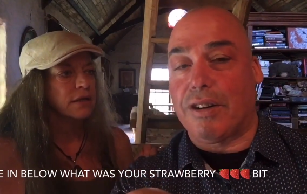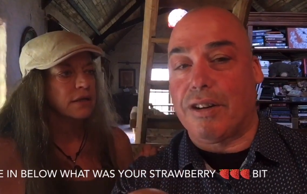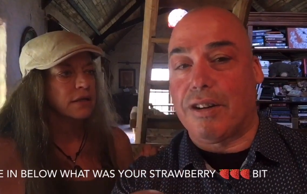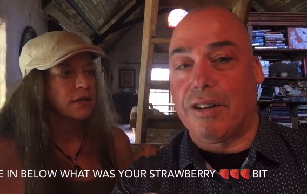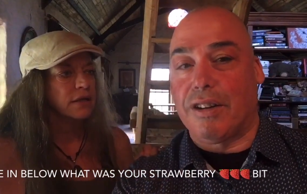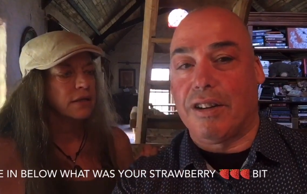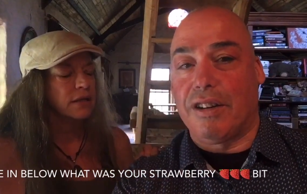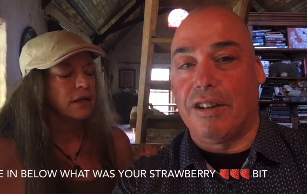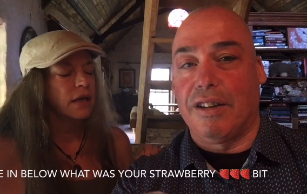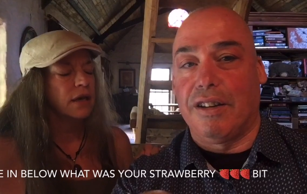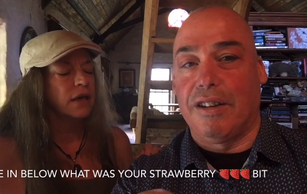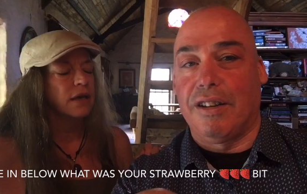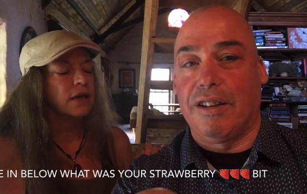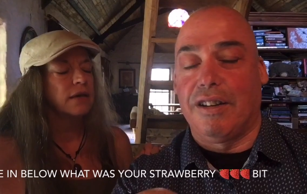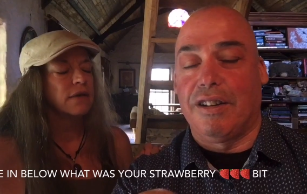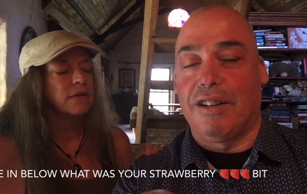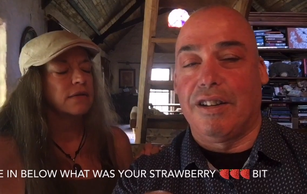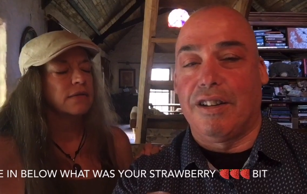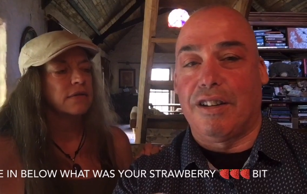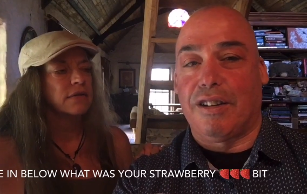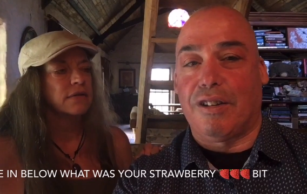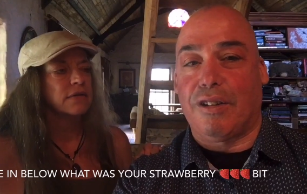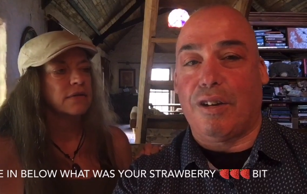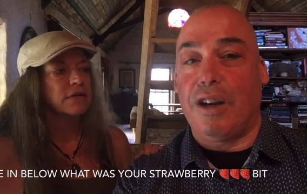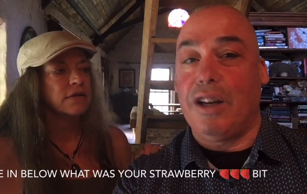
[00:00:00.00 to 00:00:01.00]
Speaker 1: Yeah.
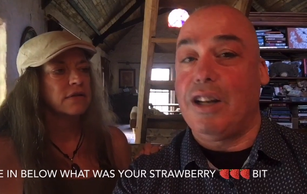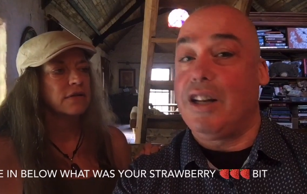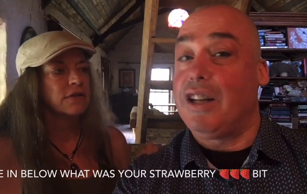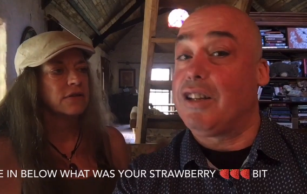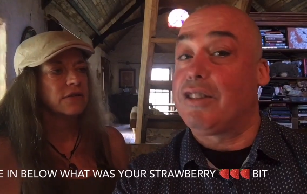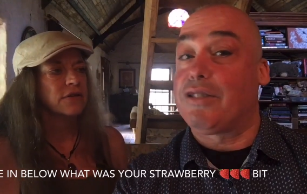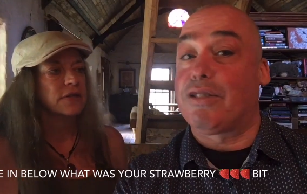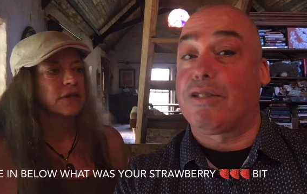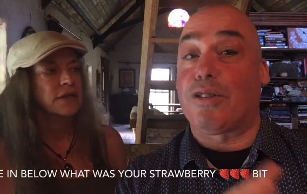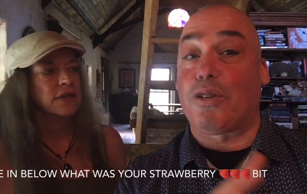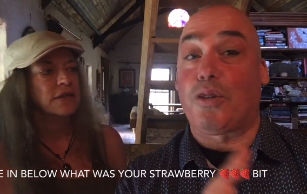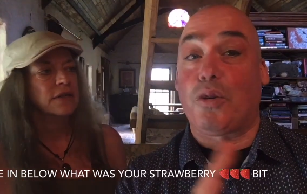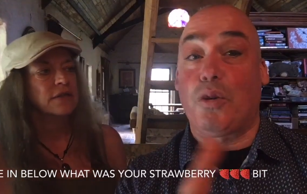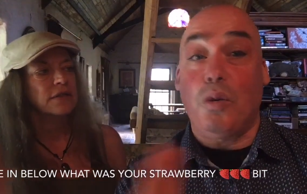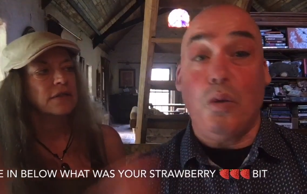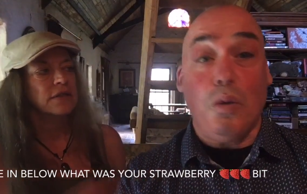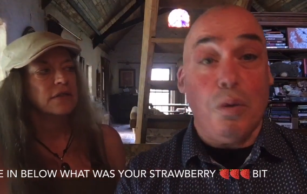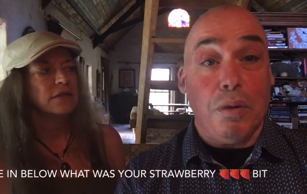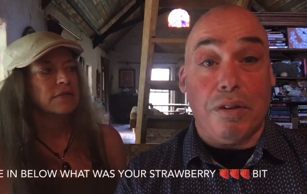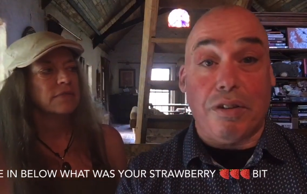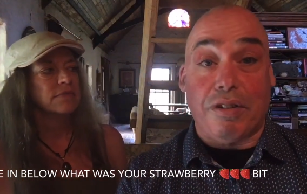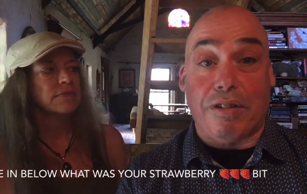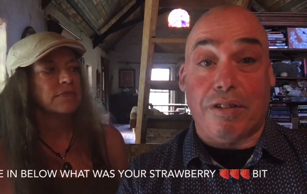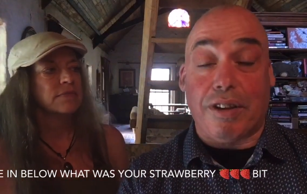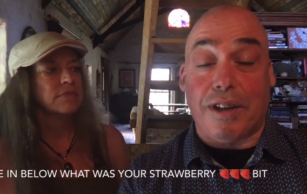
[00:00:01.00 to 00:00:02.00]
Right? It's the
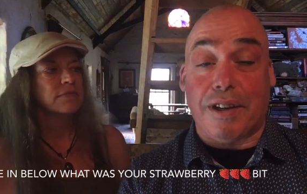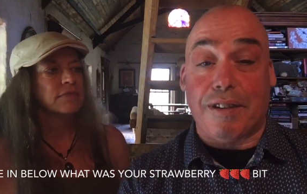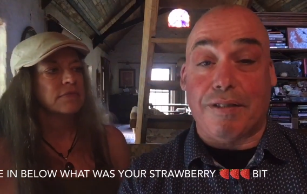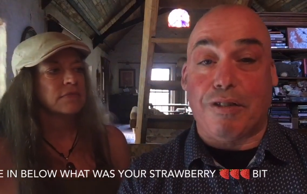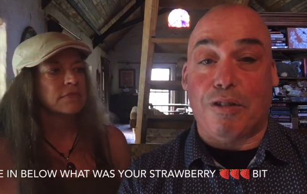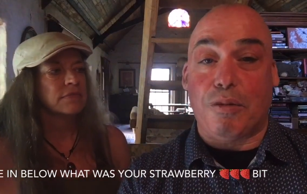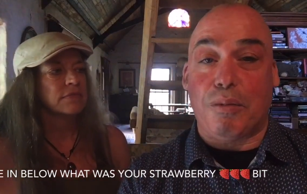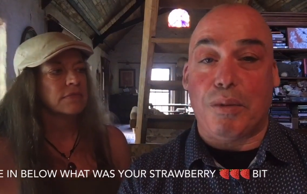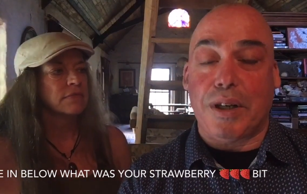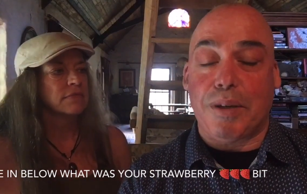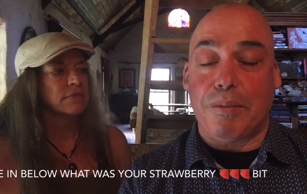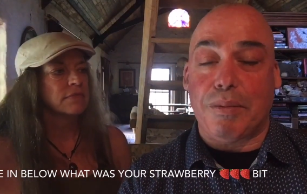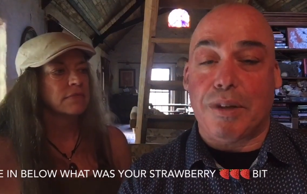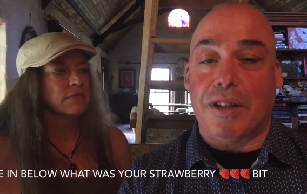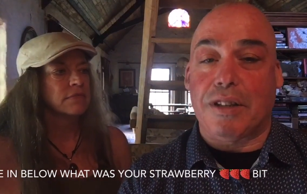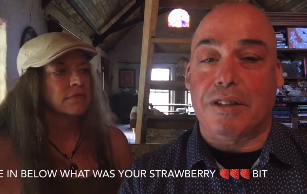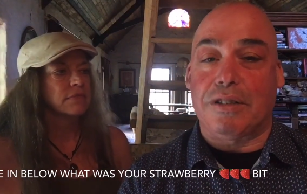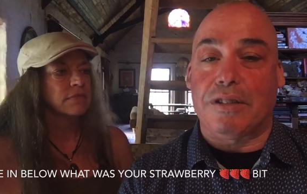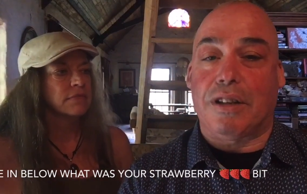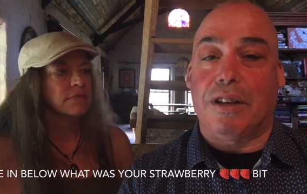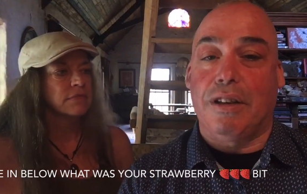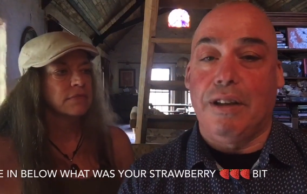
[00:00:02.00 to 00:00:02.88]
coolest thing for me because